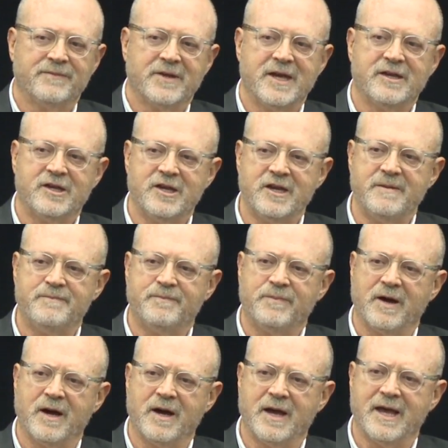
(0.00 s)
they
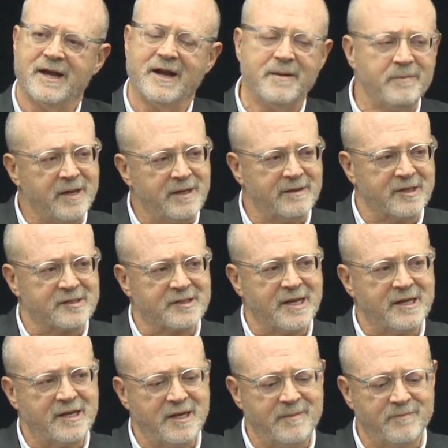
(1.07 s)
keep uh, and I mean this,
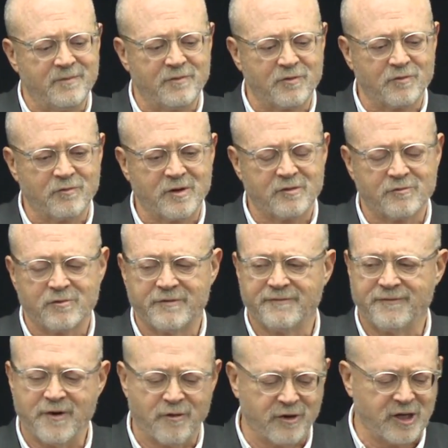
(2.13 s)
they keep re
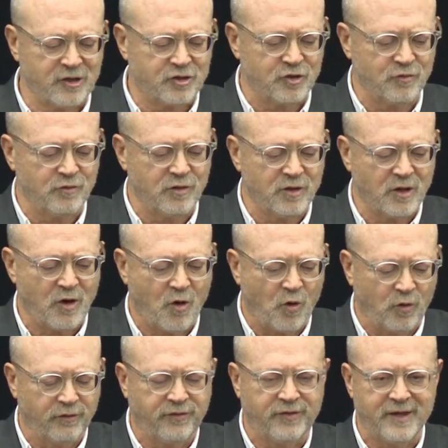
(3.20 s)
referring to
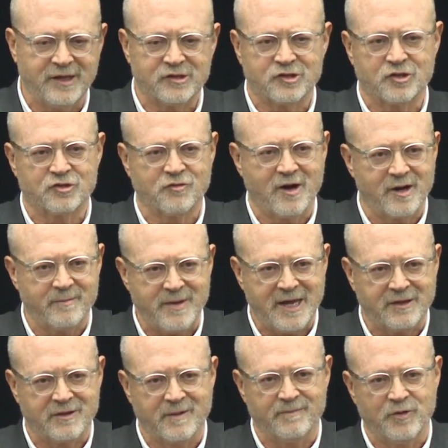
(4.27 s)
old things to try to
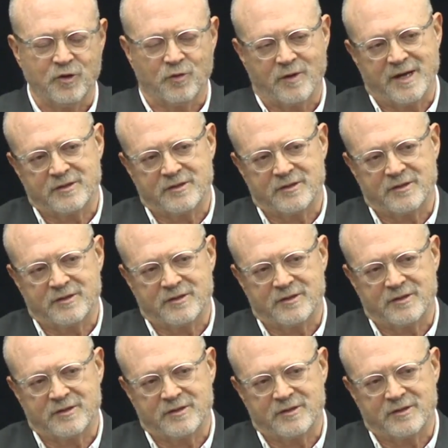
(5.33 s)
make them new.